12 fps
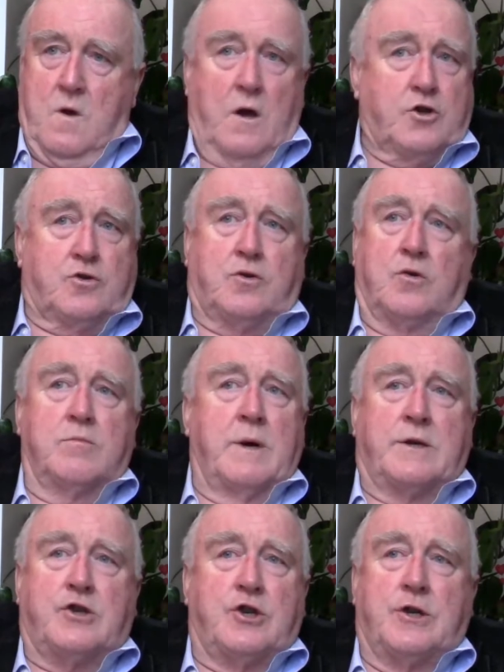Not too
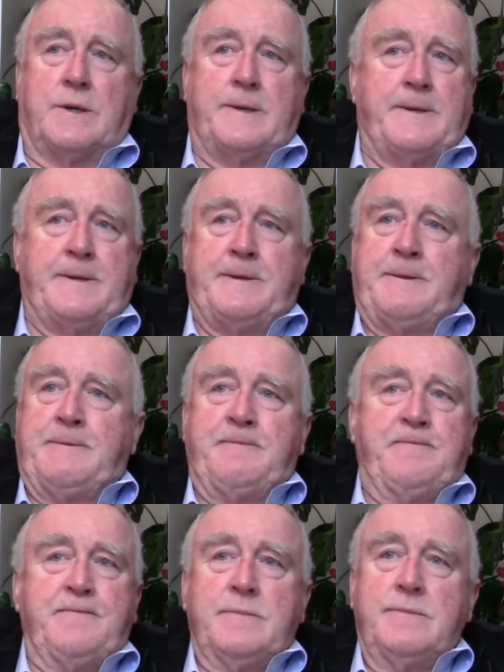much.
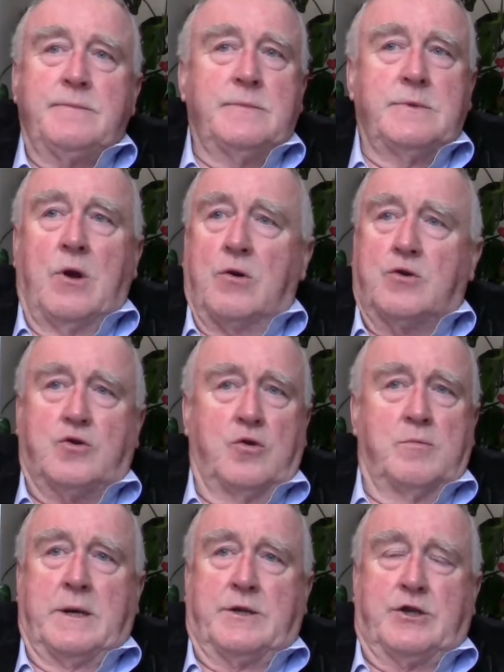Not
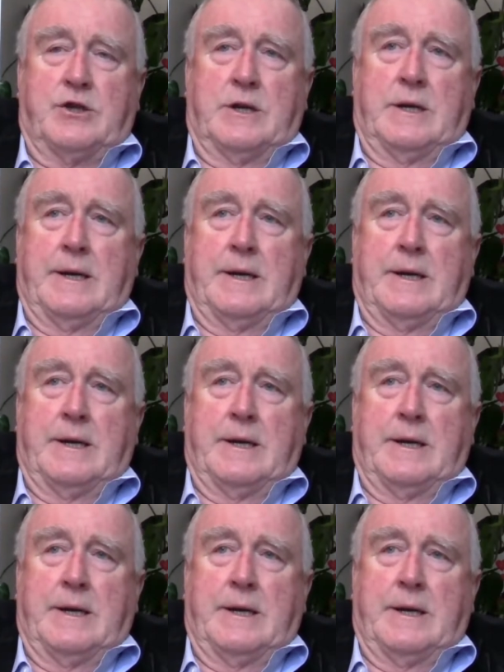too much.